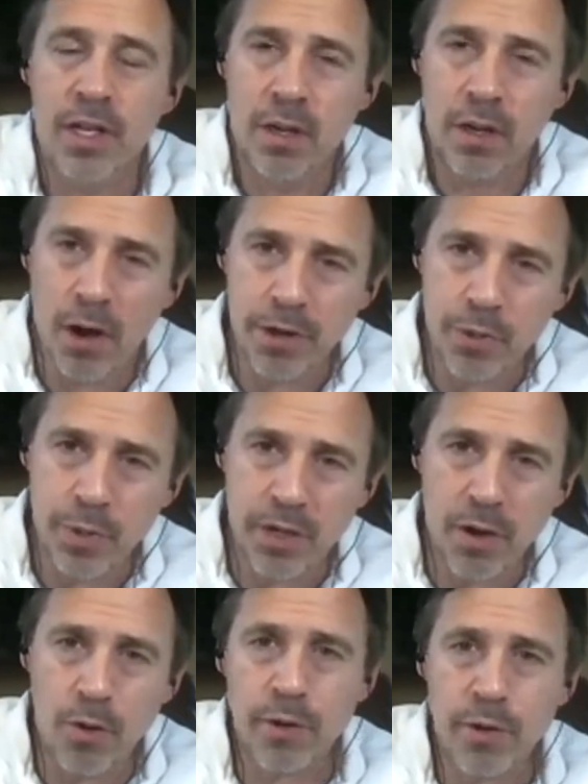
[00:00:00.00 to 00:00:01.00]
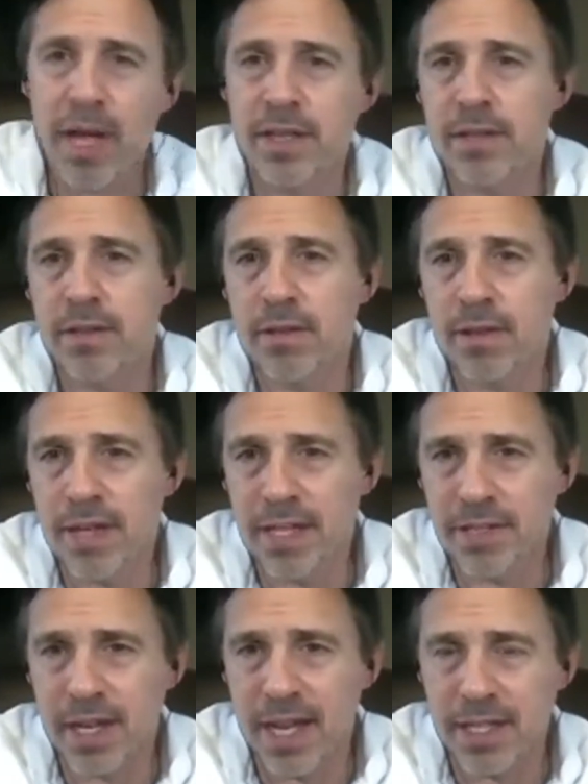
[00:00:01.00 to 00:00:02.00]
Are you in a codependent,
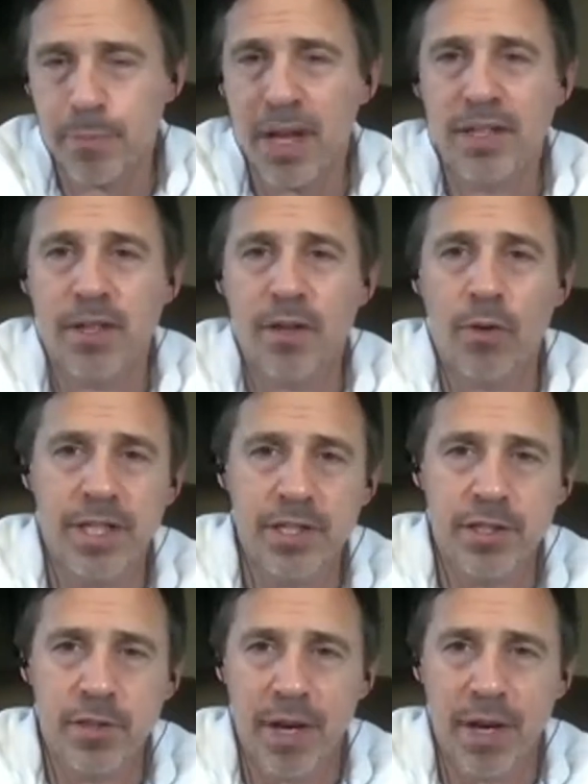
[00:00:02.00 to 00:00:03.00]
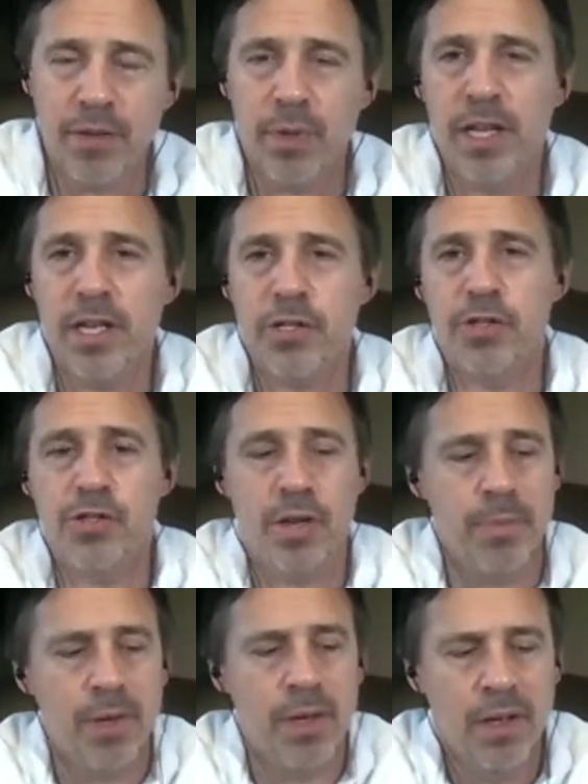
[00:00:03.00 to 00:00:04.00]
independent, or interdependent relationship?
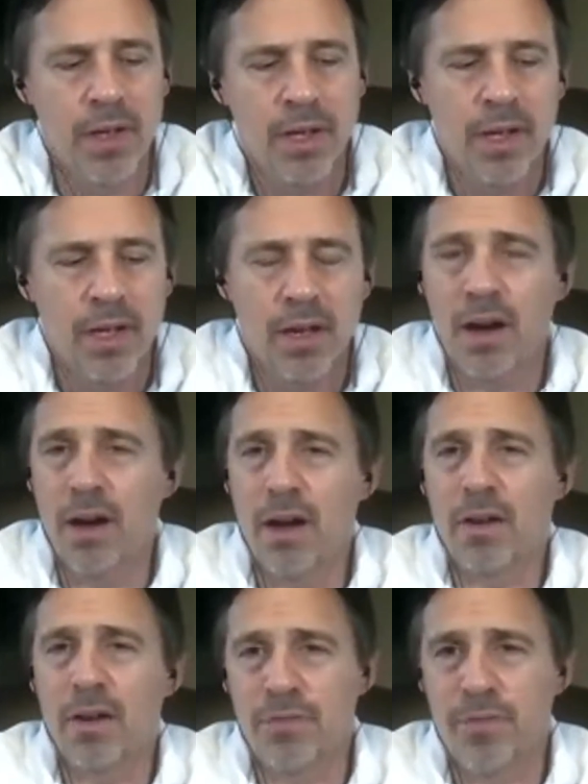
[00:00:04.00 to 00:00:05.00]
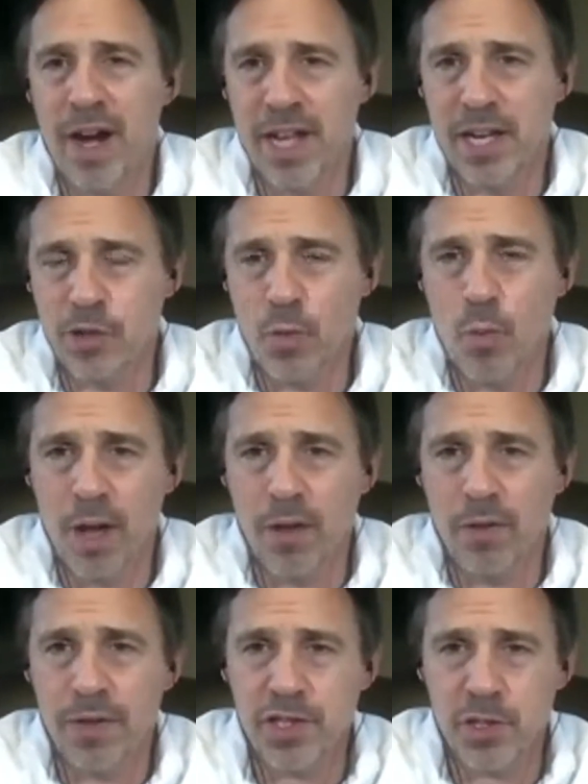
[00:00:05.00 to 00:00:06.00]
Financial
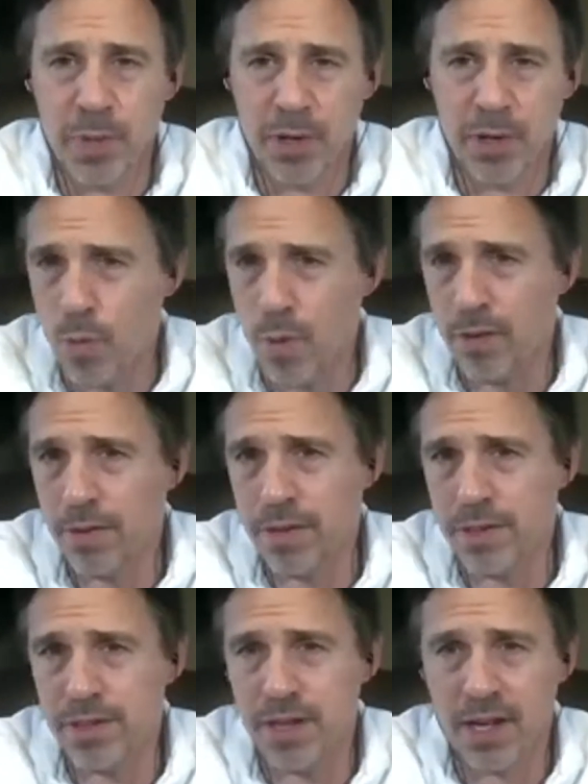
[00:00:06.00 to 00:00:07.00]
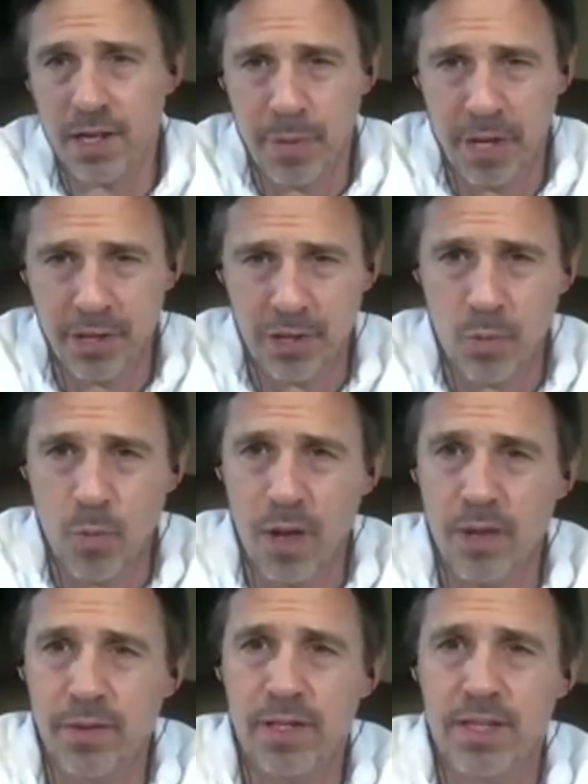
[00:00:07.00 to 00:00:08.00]
wellness, spiritual wellness, occupational
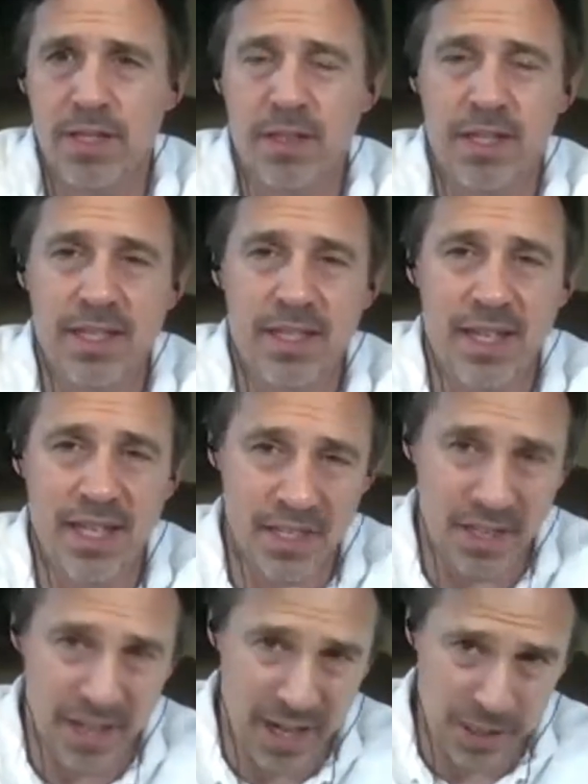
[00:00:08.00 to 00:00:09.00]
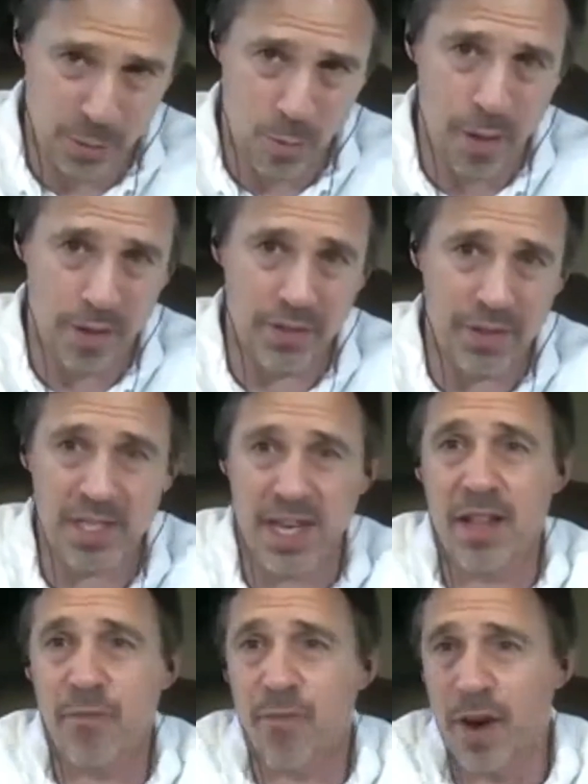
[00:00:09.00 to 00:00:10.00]
wellness, intellectual wellness,
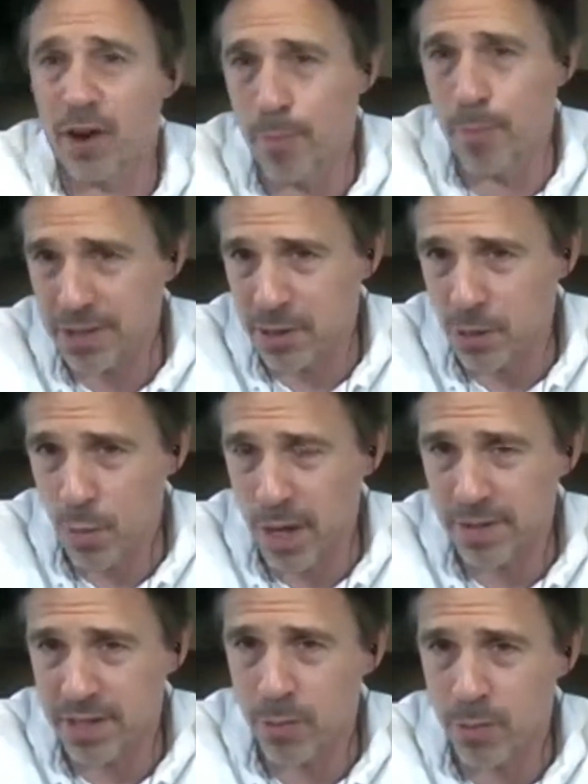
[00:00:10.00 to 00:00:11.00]
and environmental wellness.